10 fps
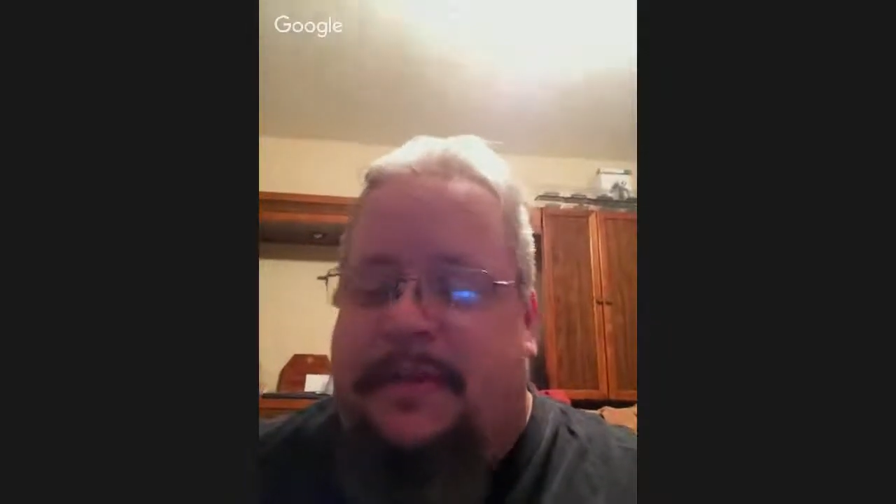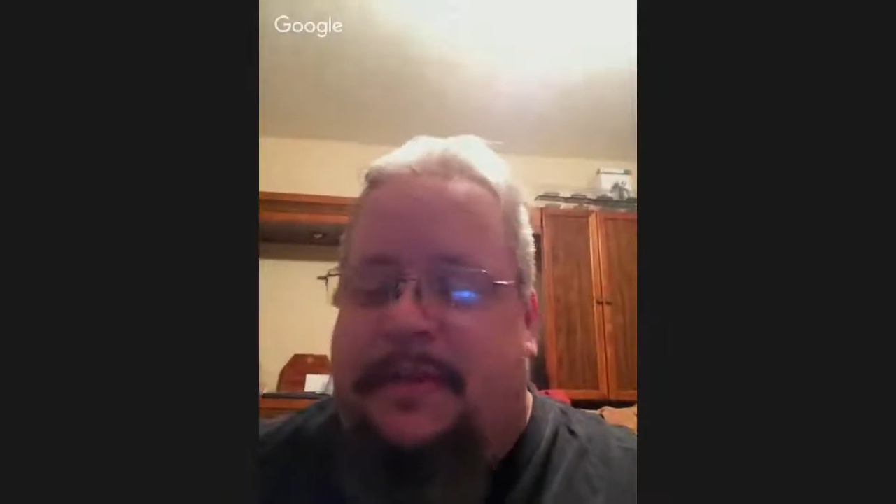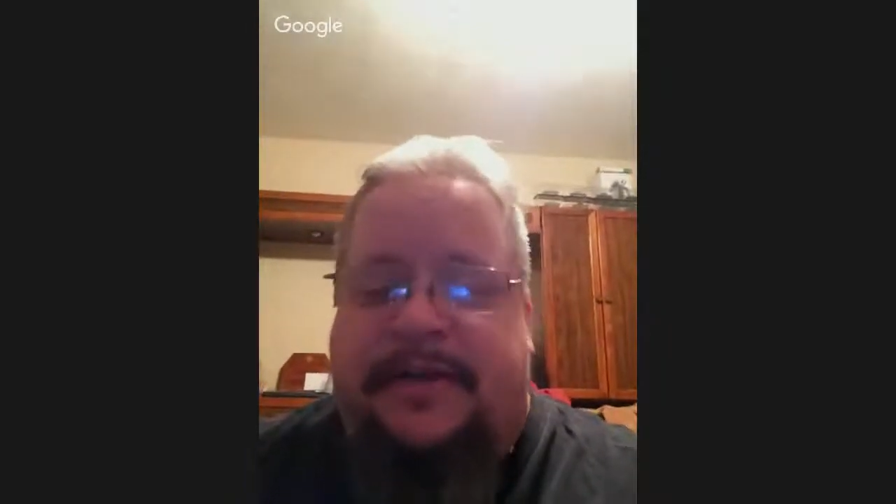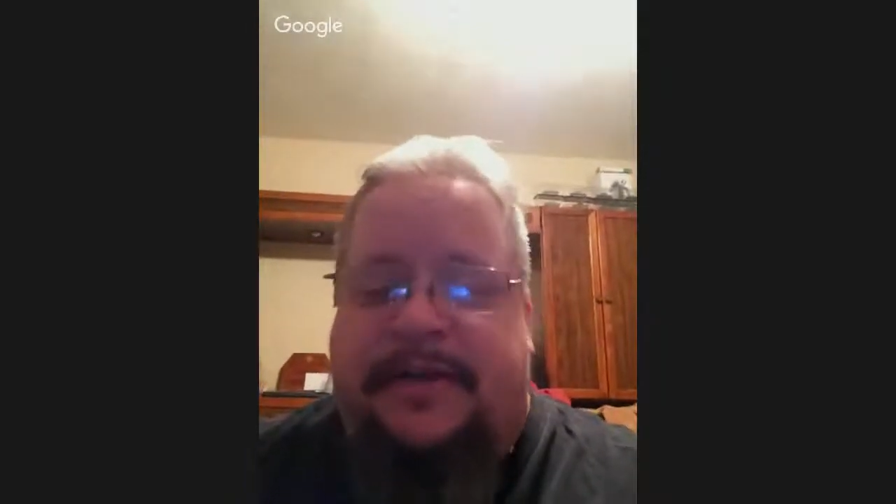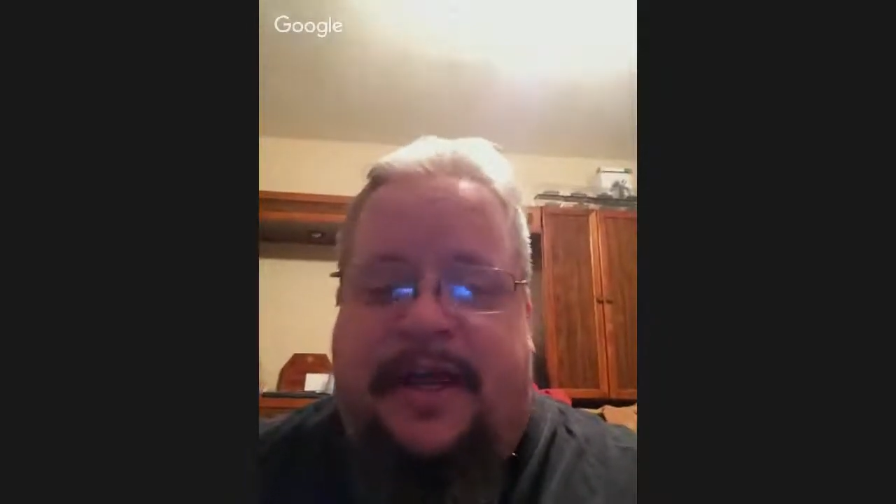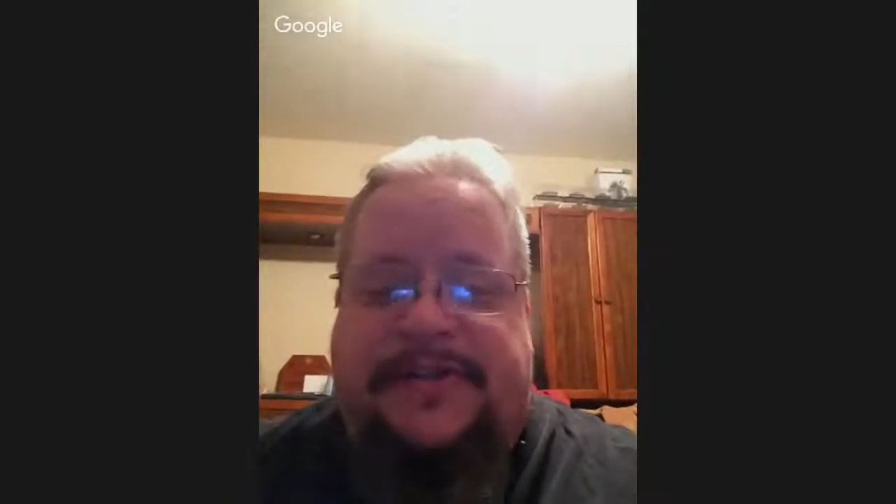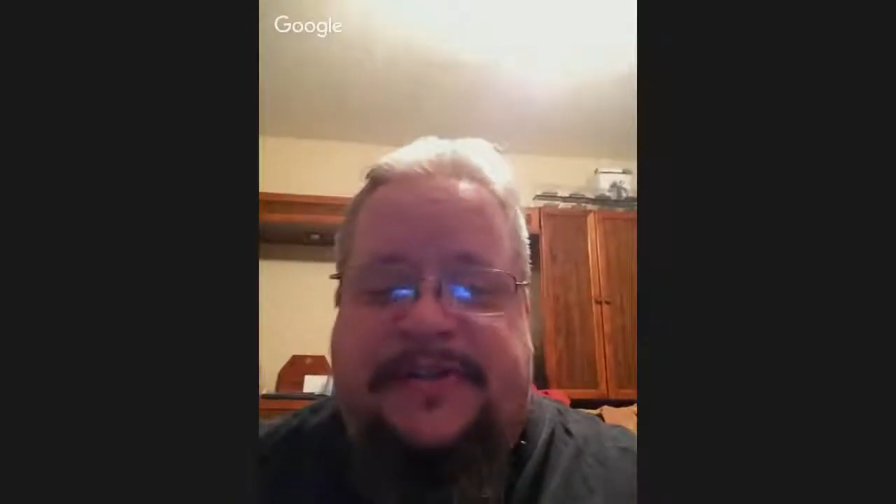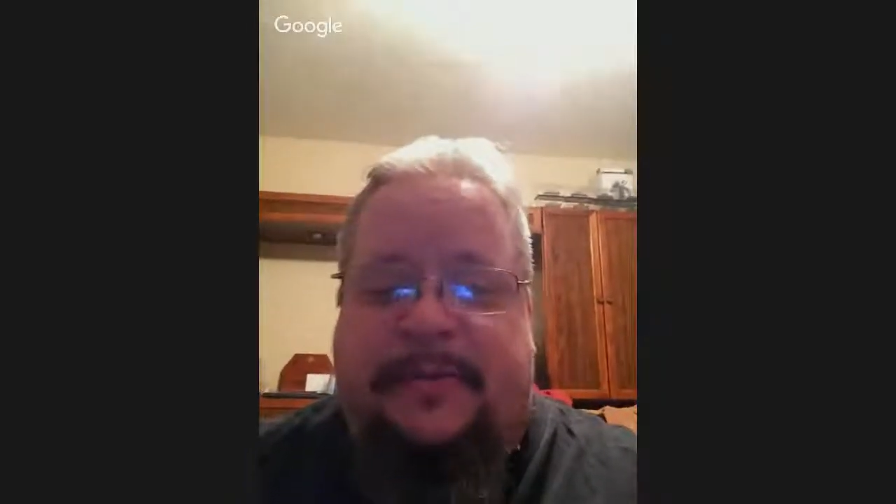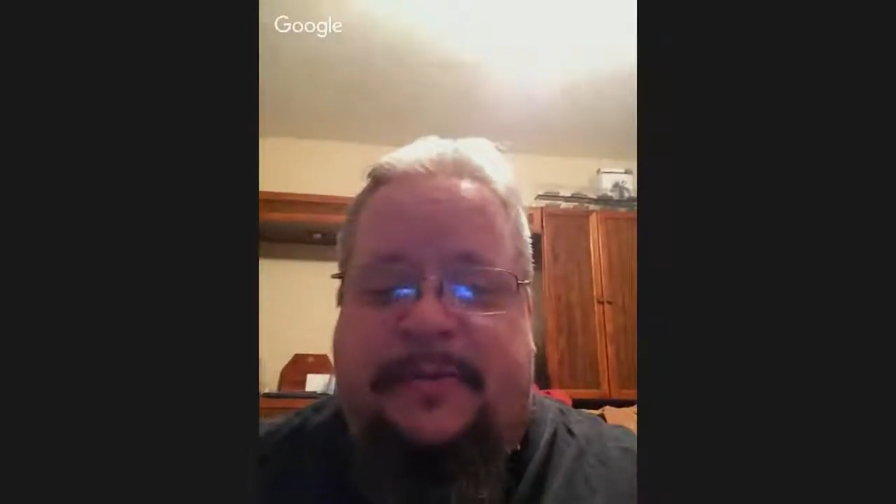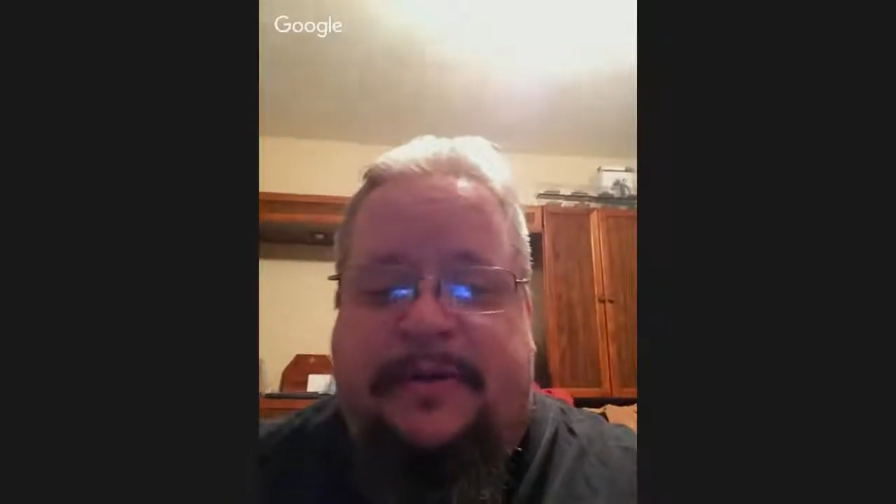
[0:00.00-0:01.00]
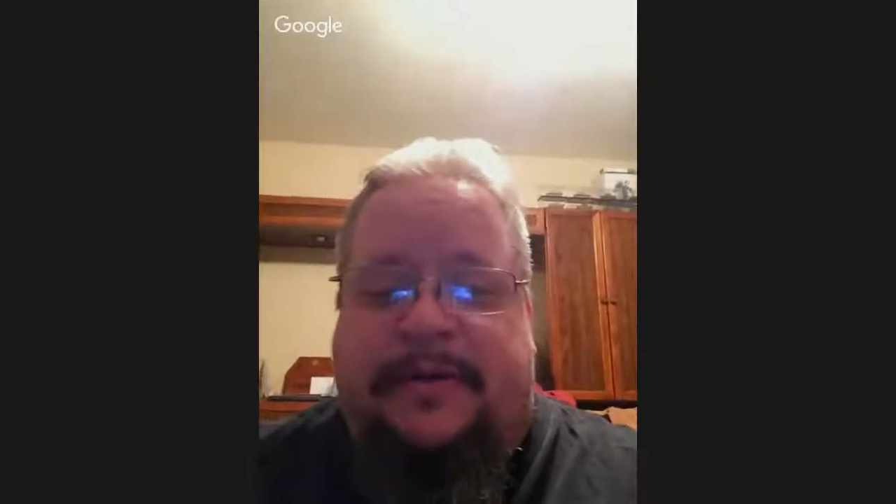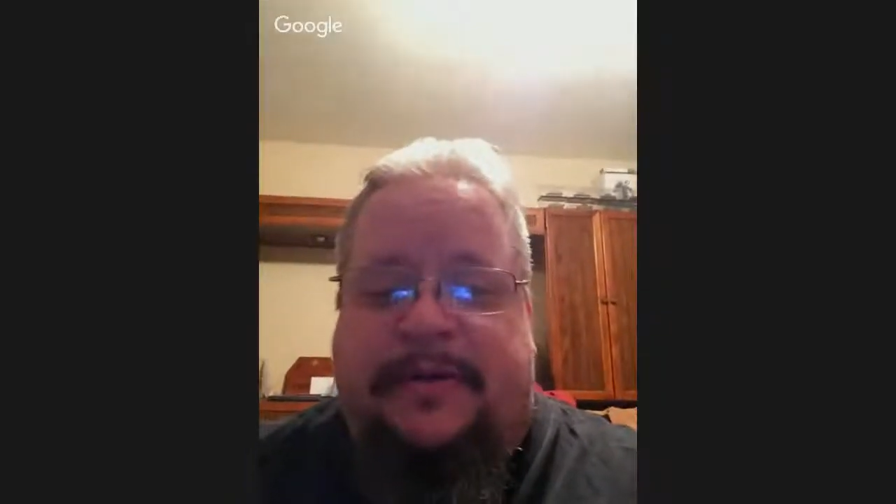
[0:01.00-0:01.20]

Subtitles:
me and dance in the building.